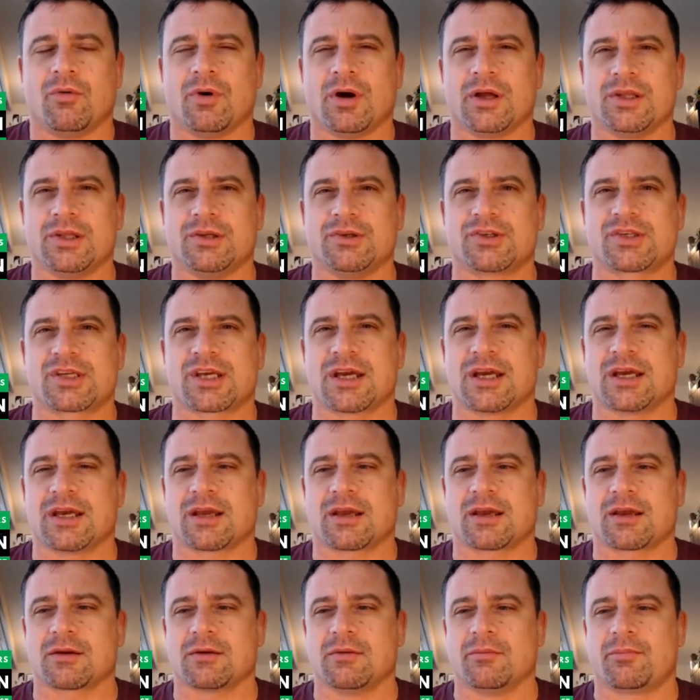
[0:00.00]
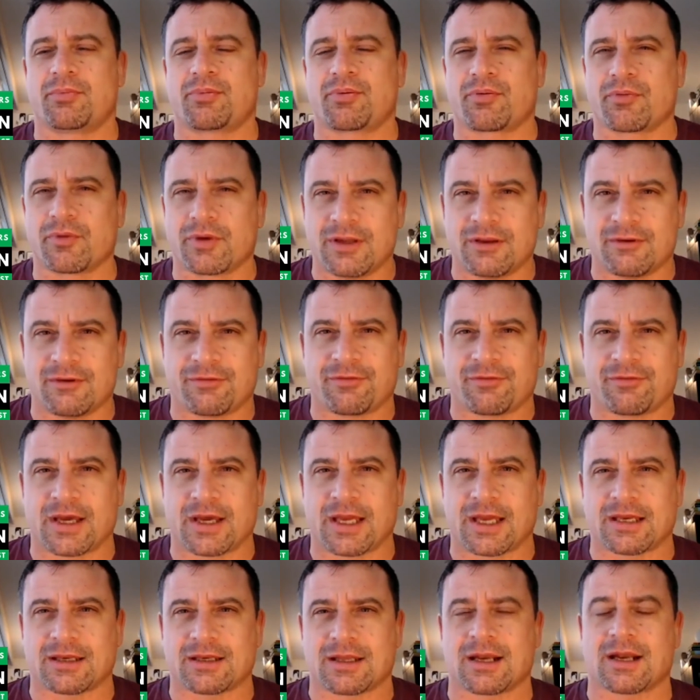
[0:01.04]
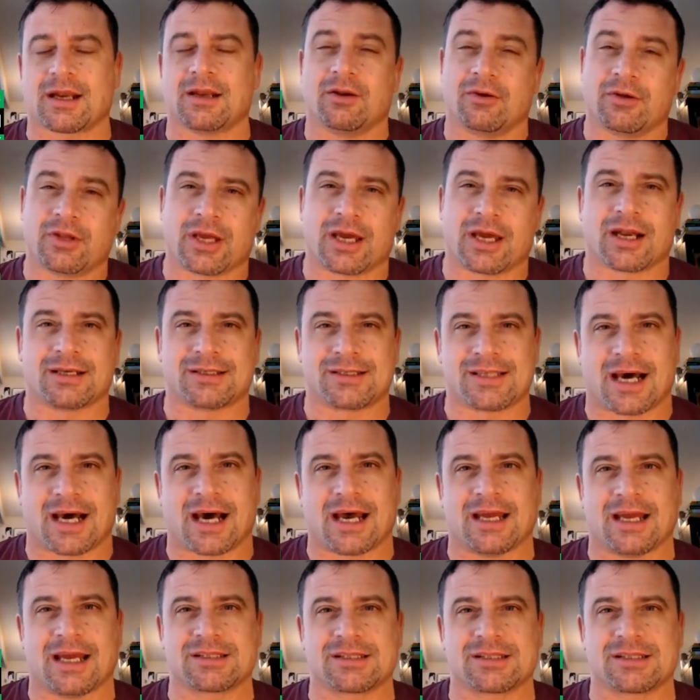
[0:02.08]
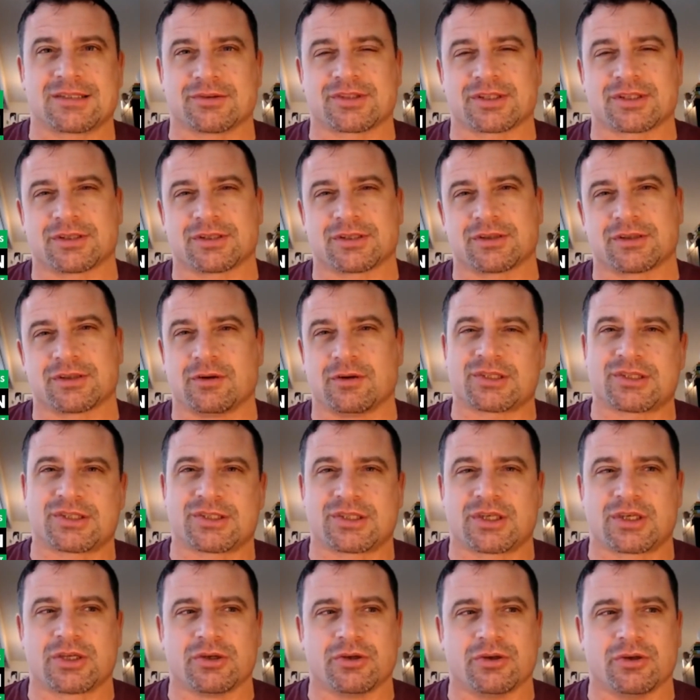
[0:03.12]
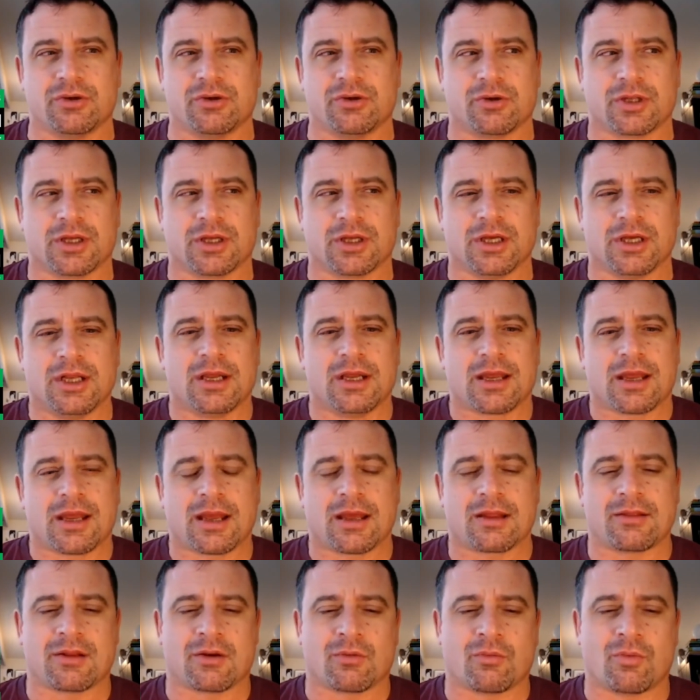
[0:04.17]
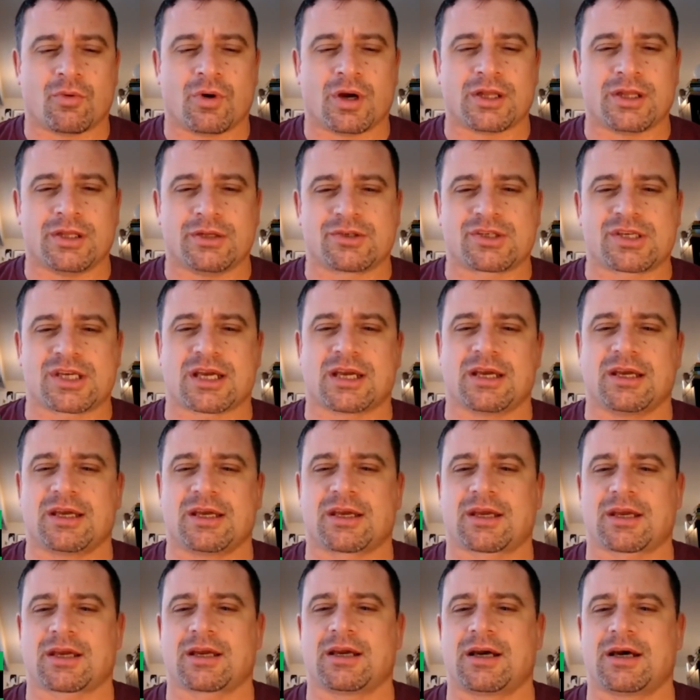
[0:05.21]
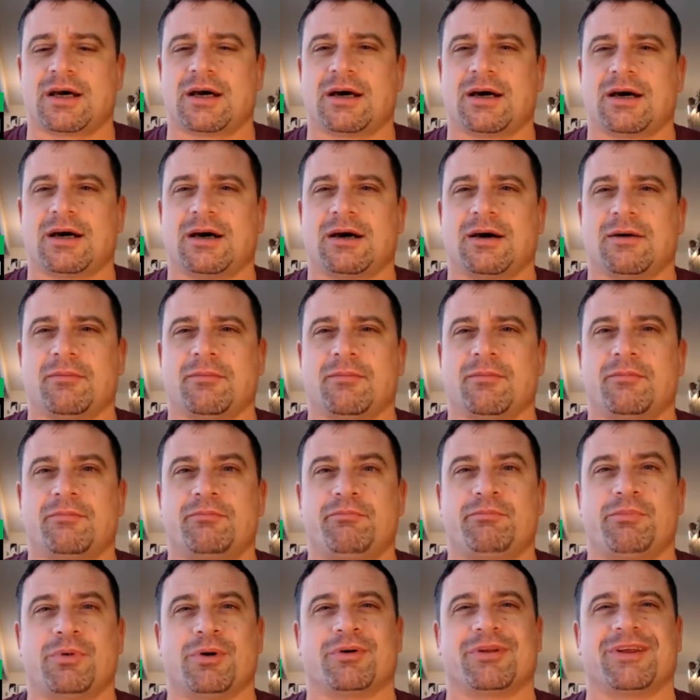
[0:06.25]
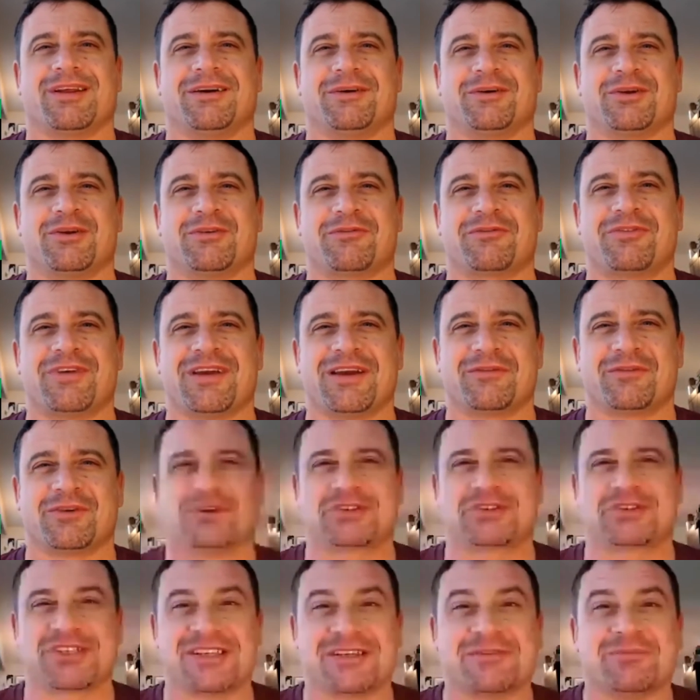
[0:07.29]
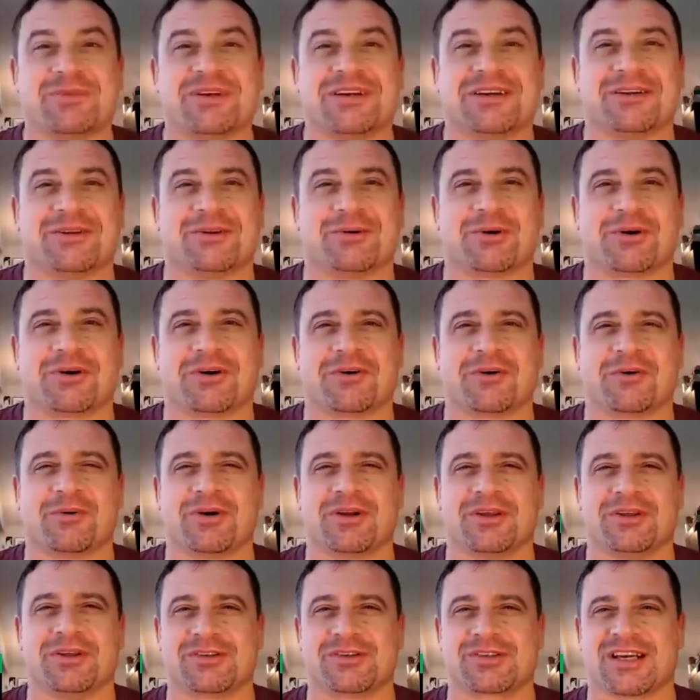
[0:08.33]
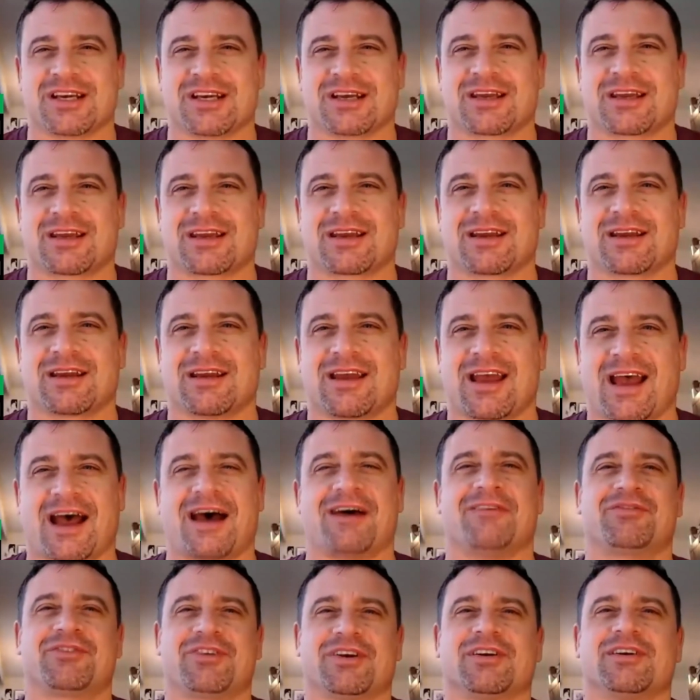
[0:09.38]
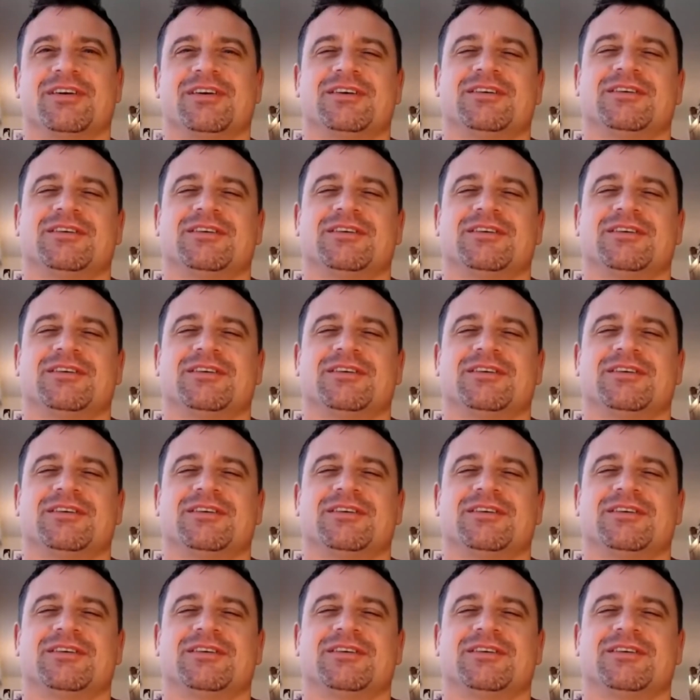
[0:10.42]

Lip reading: what you take pre-fight, and I know you got a diet, so it's a little bit skewed, and then what you take, your favorite cheat meal or what you take after.